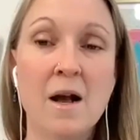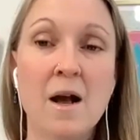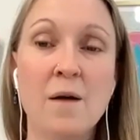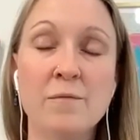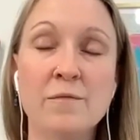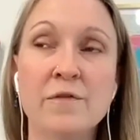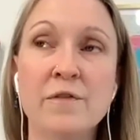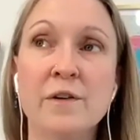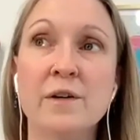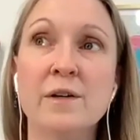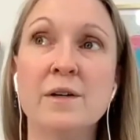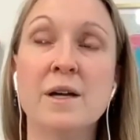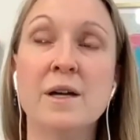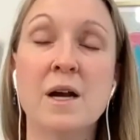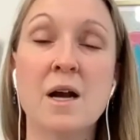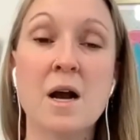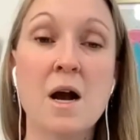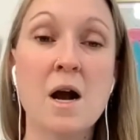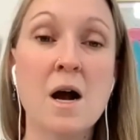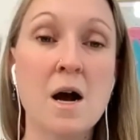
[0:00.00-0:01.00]
Comfort
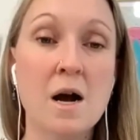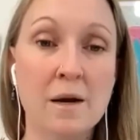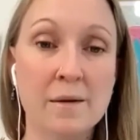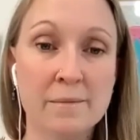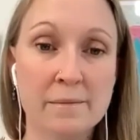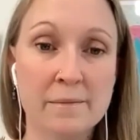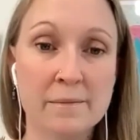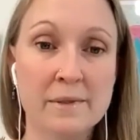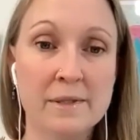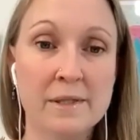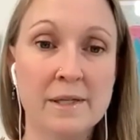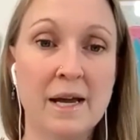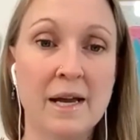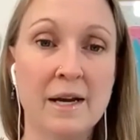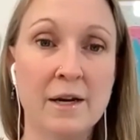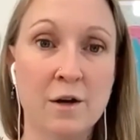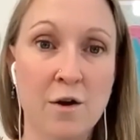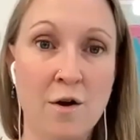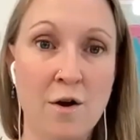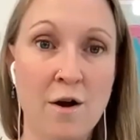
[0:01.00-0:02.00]
comes
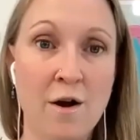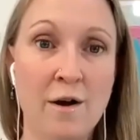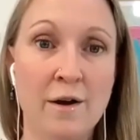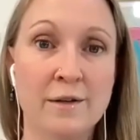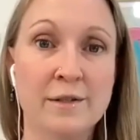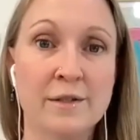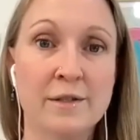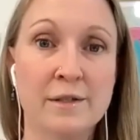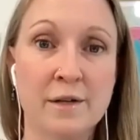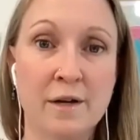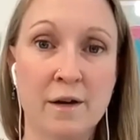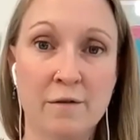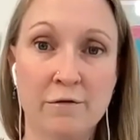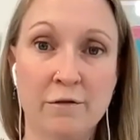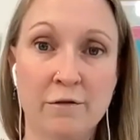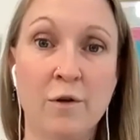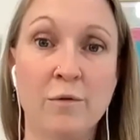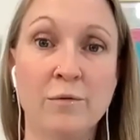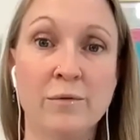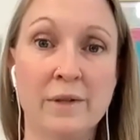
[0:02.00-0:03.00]
at a cost of
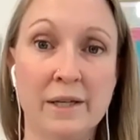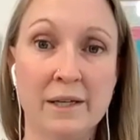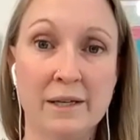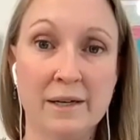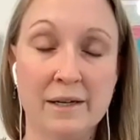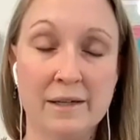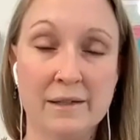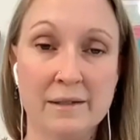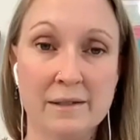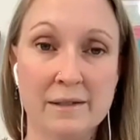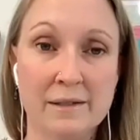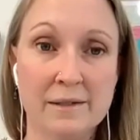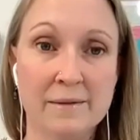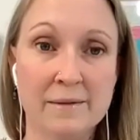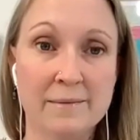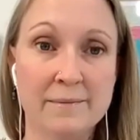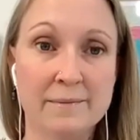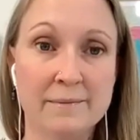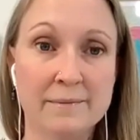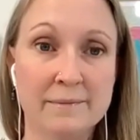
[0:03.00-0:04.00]
loneliness.
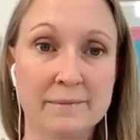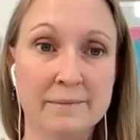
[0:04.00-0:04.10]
